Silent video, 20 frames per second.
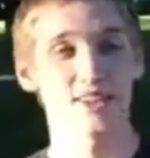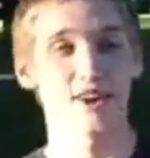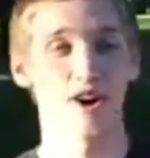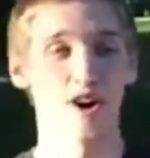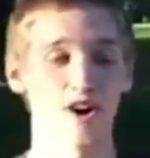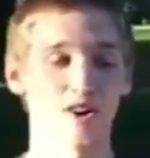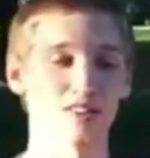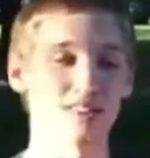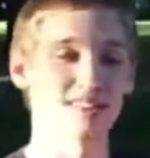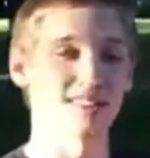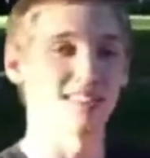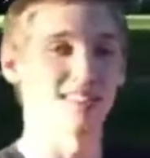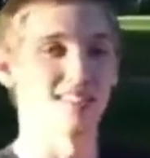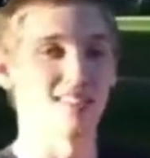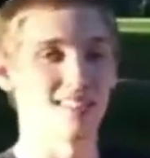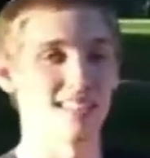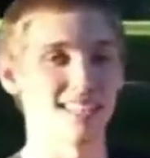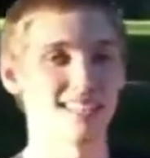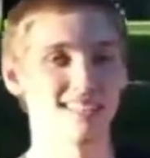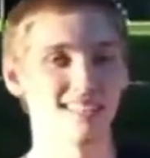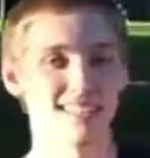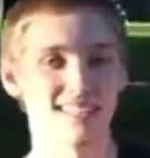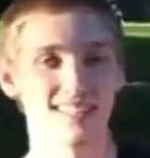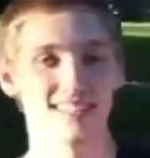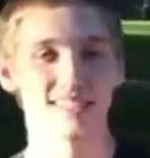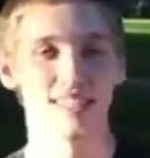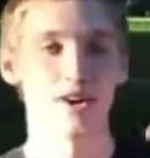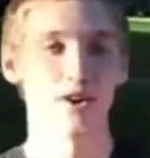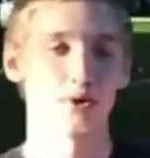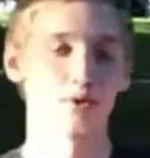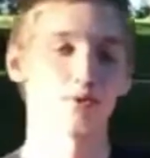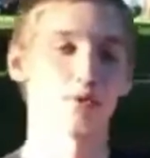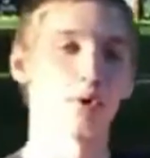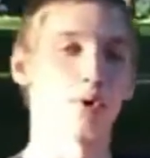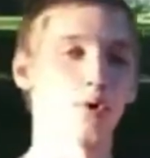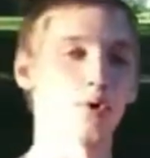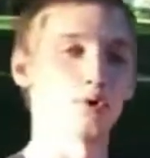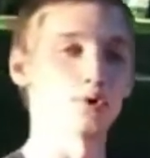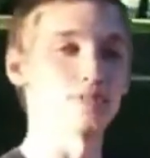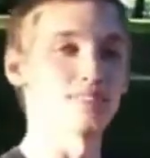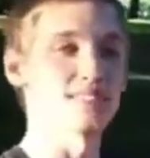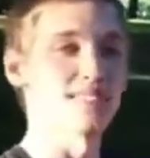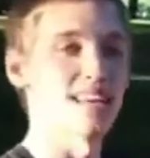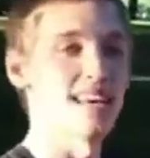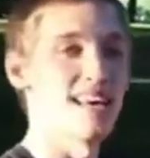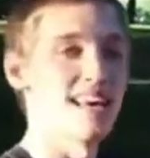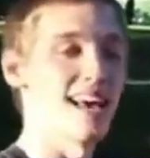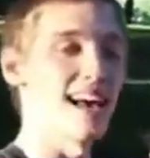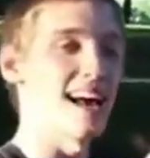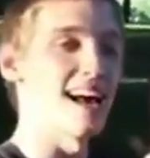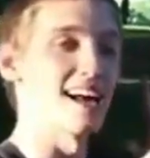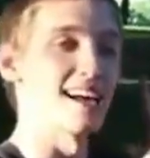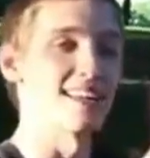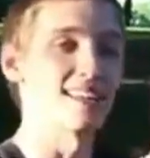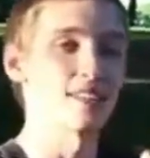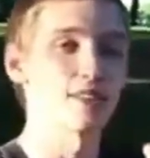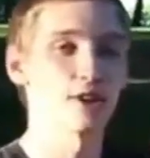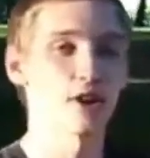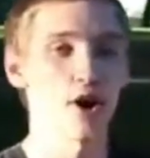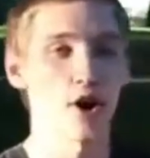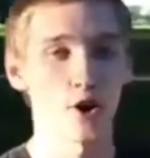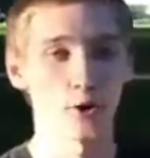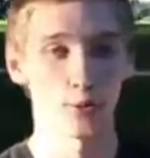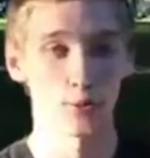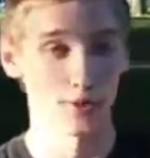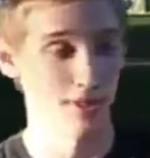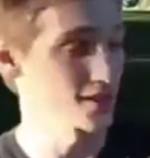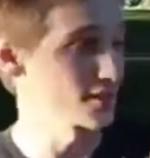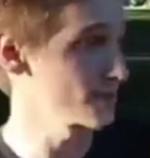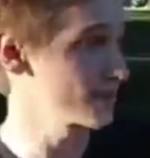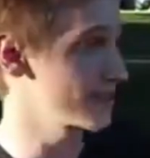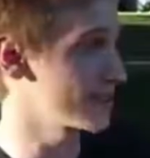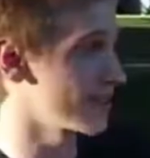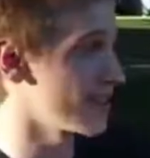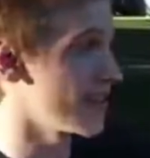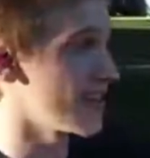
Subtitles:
kongs, lazies, rolls, and cartwheels.